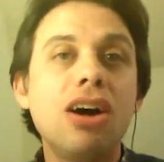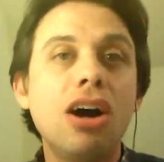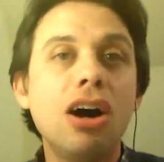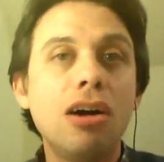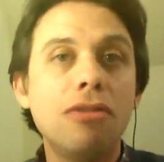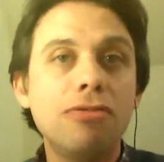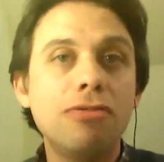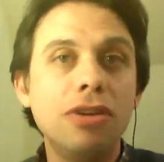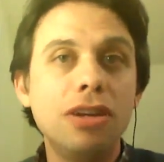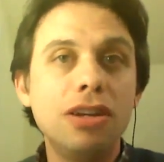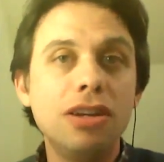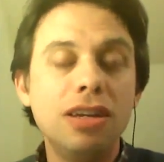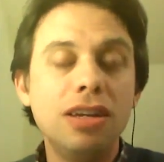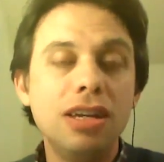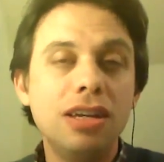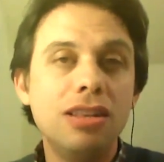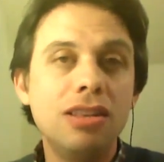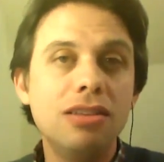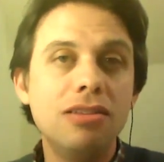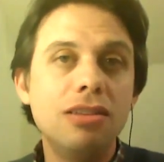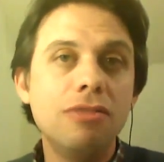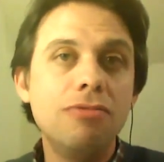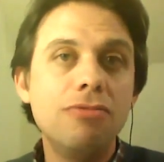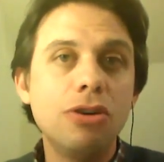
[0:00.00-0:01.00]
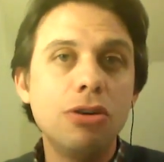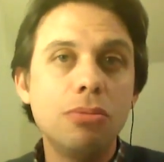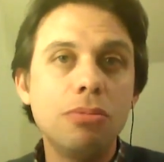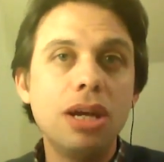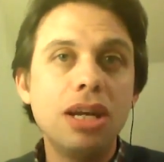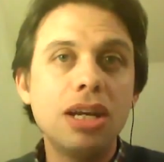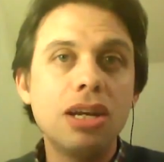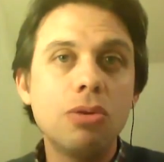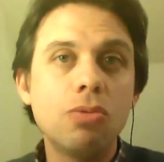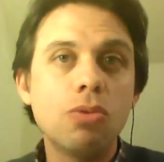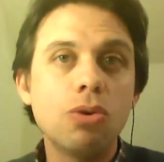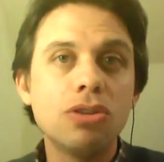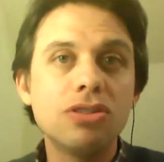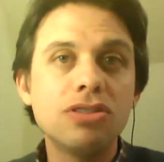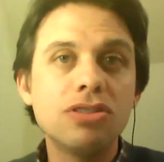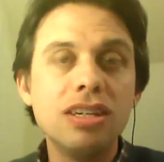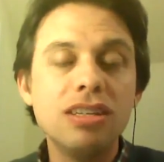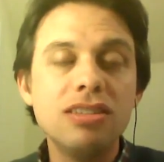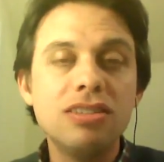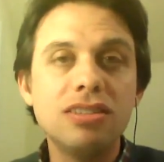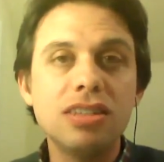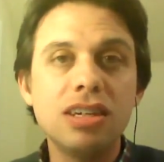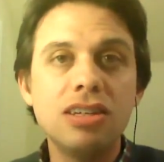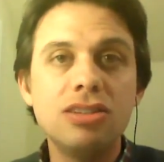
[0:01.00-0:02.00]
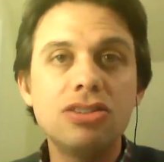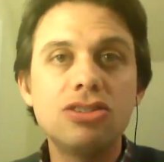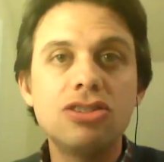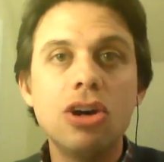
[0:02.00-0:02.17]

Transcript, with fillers: off in in the filmmaking world since then.